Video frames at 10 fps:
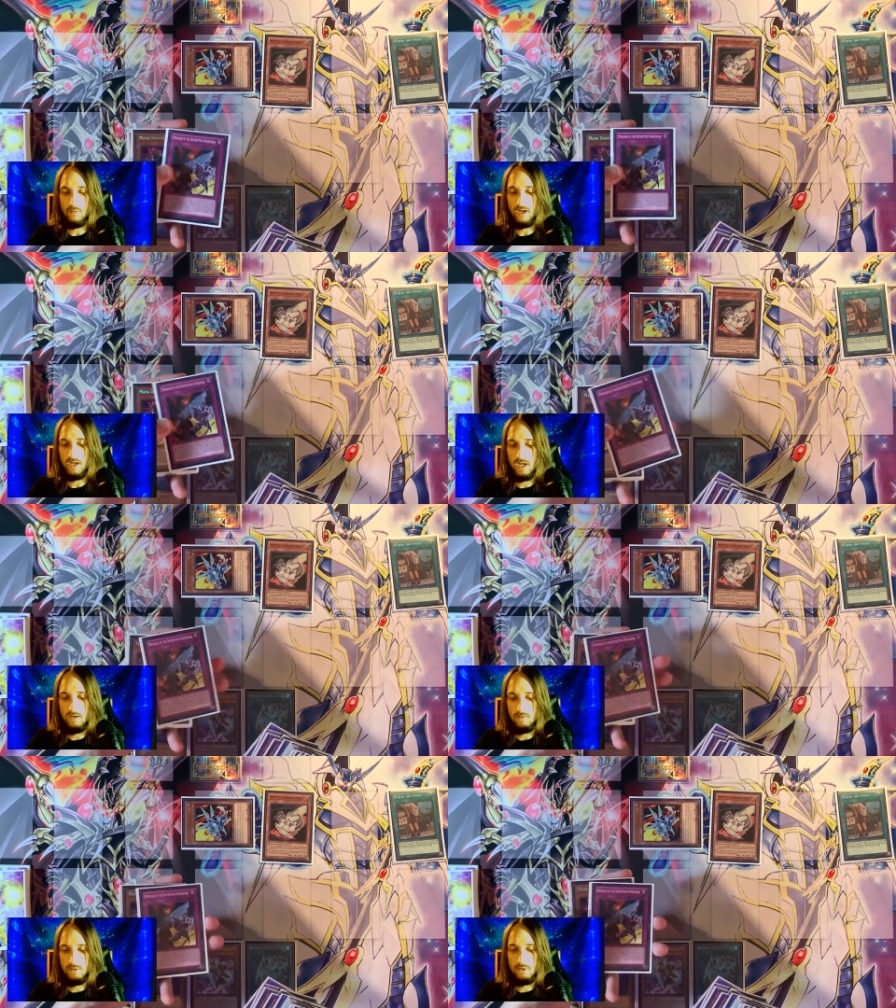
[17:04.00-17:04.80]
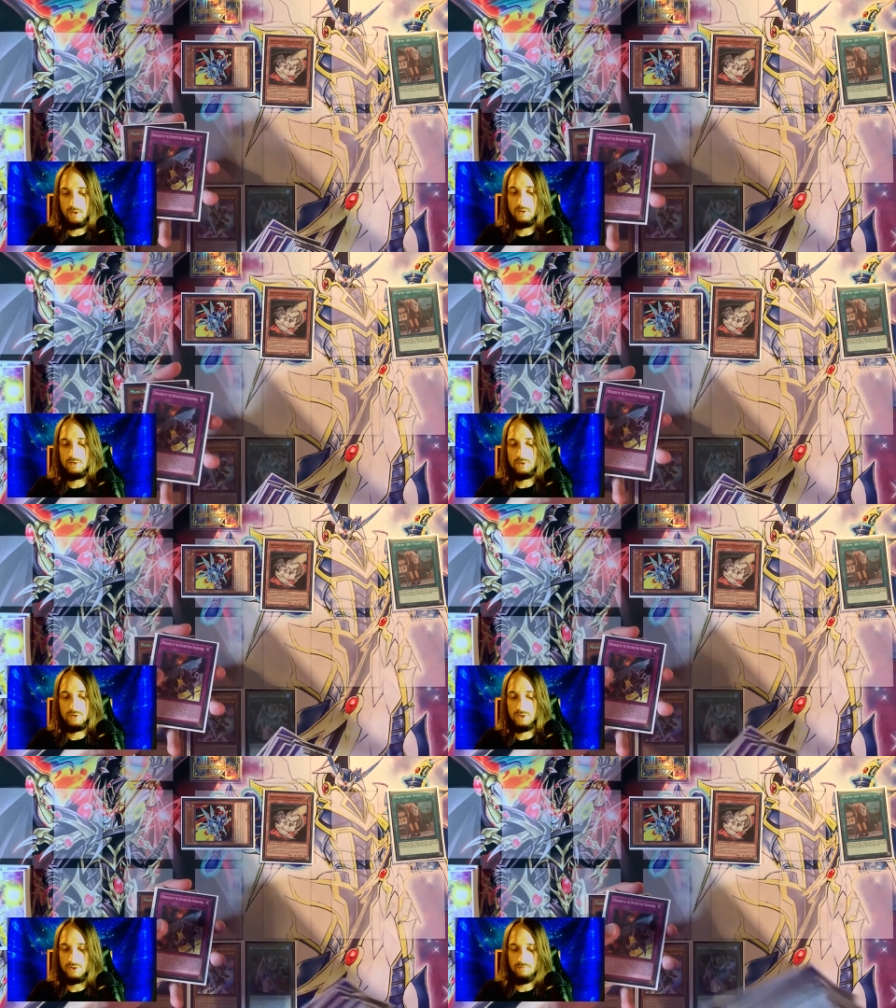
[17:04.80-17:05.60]
right now. You can
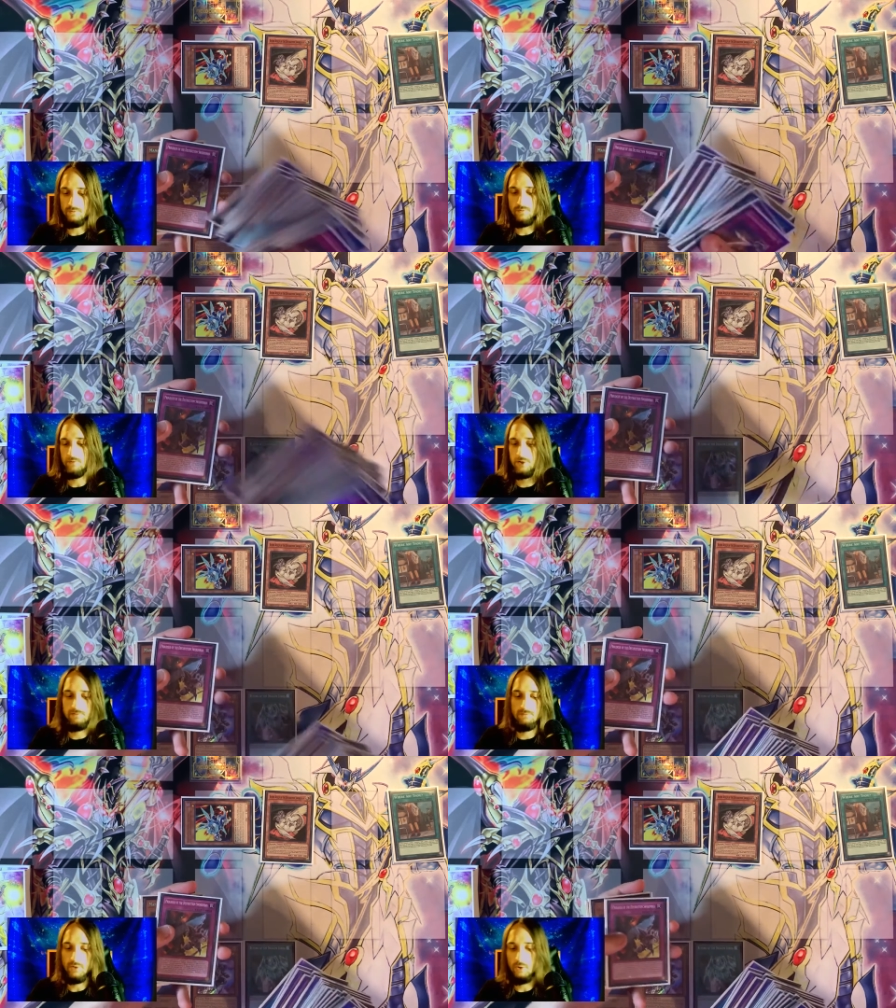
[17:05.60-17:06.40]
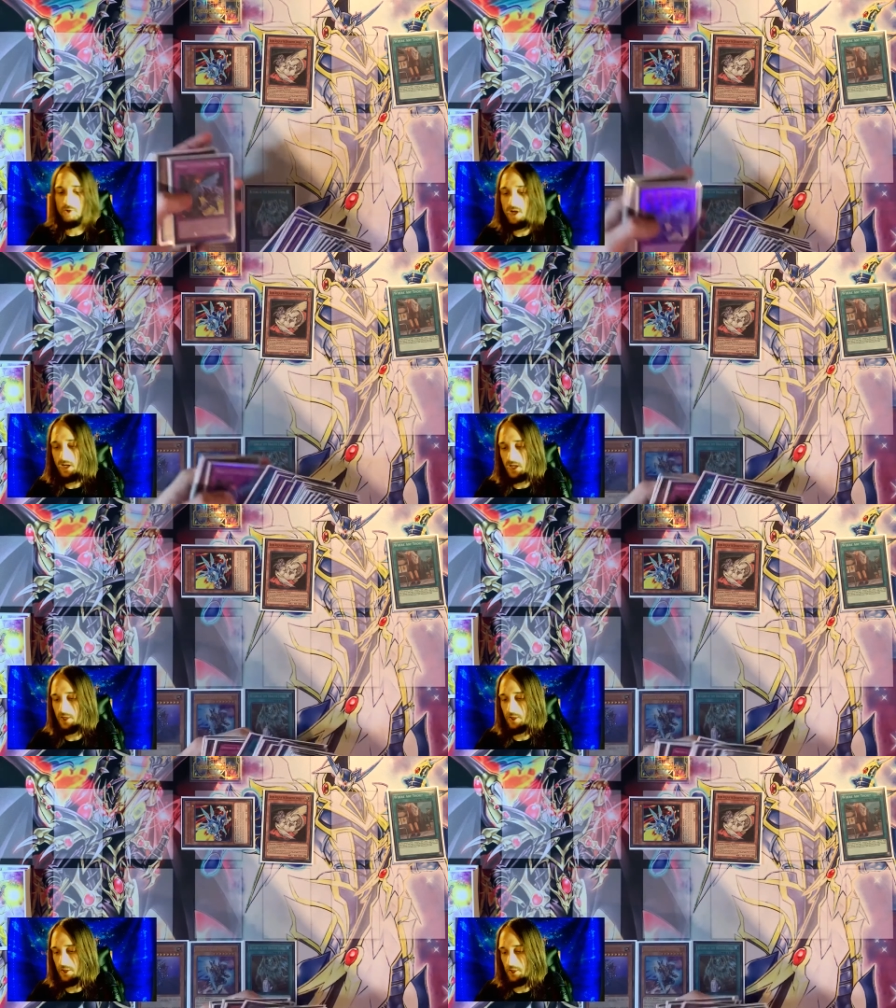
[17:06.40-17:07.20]
usually just Prologue and
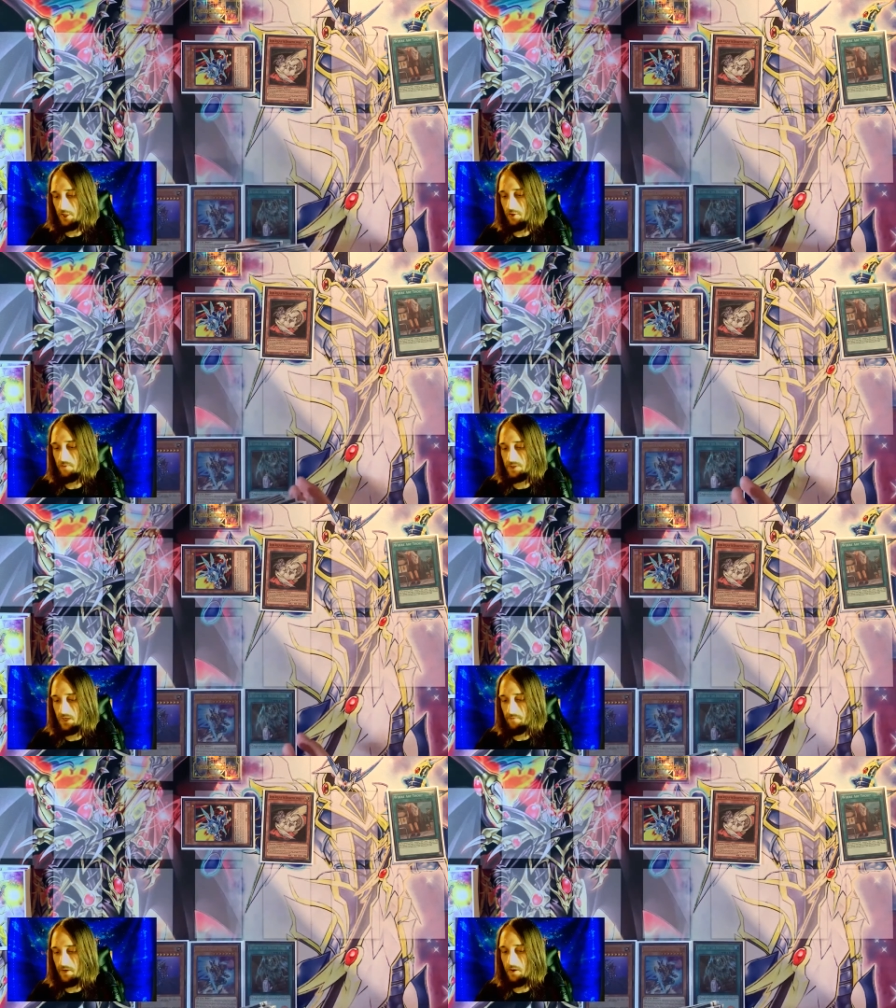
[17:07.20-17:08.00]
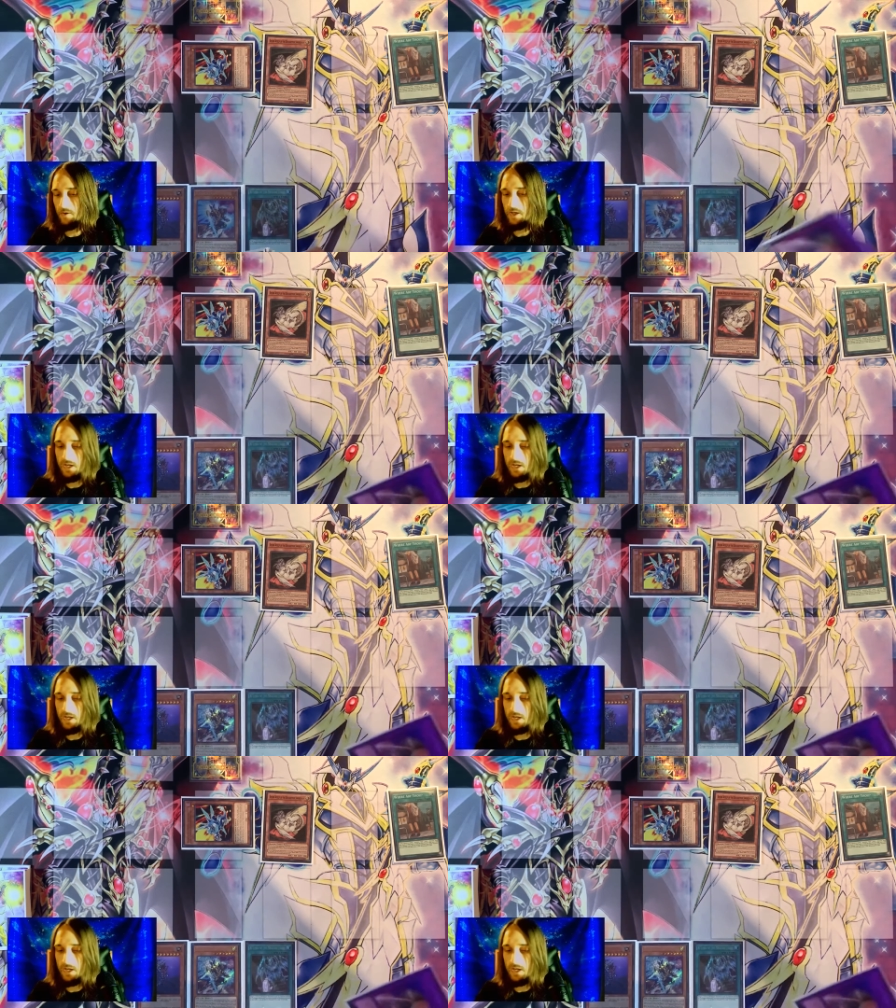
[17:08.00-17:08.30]
you're good to go, safe route.